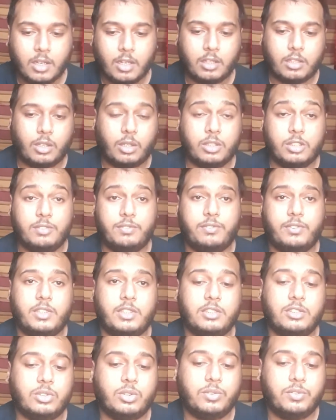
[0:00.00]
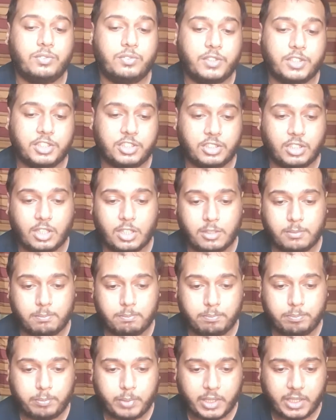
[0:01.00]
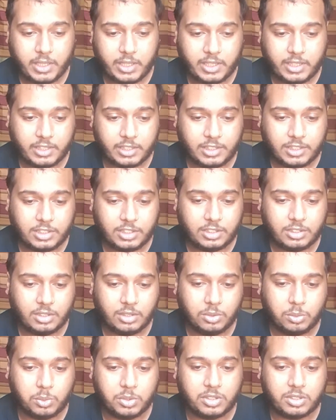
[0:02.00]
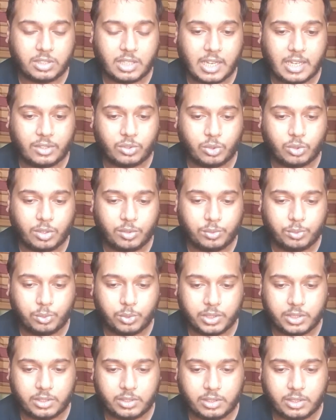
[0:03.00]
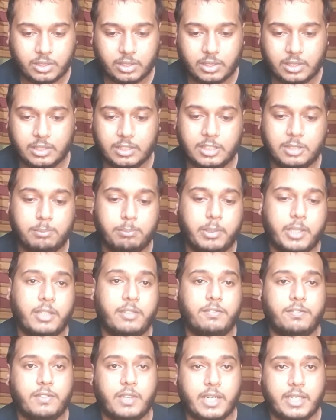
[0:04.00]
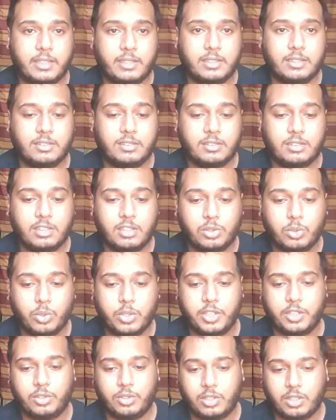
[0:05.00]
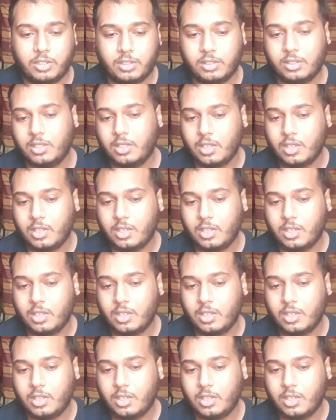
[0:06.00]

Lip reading: Now the first official page, we start off with the big fight is still going on.